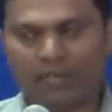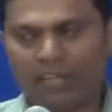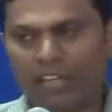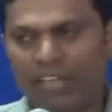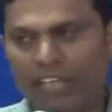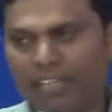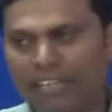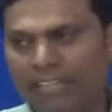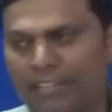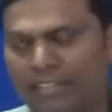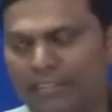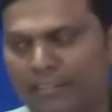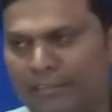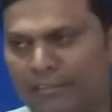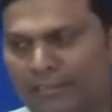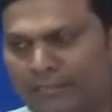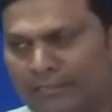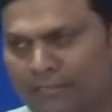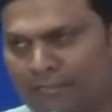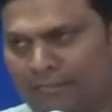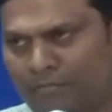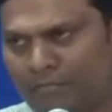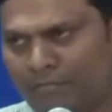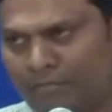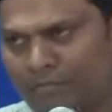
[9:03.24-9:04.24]

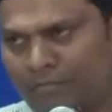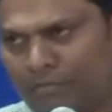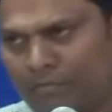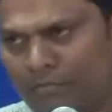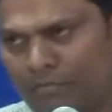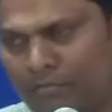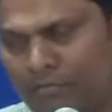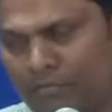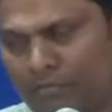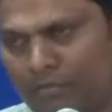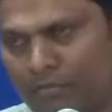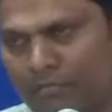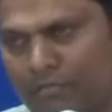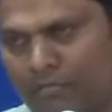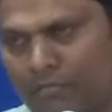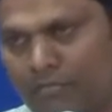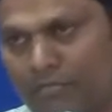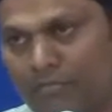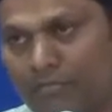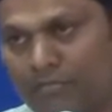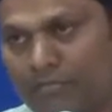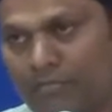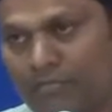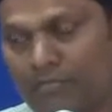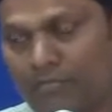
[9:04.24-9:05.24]

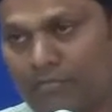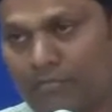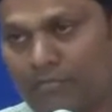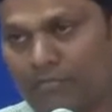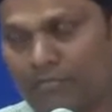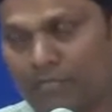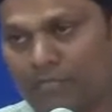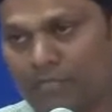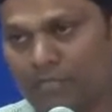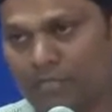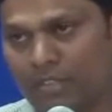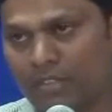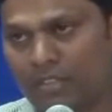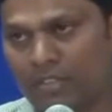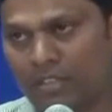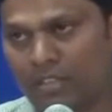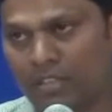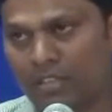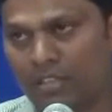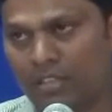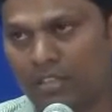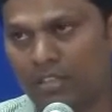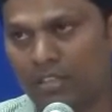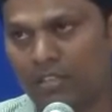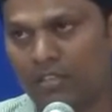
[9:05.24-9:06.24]

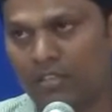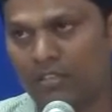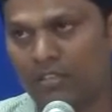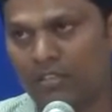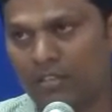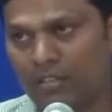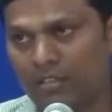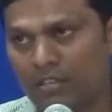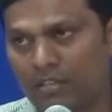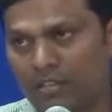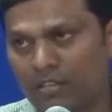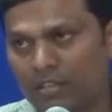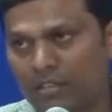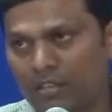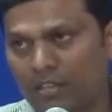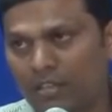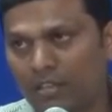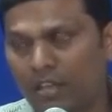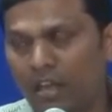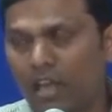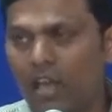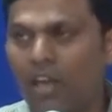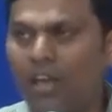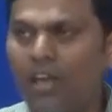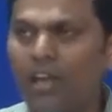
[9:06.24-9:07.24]
(not speaking)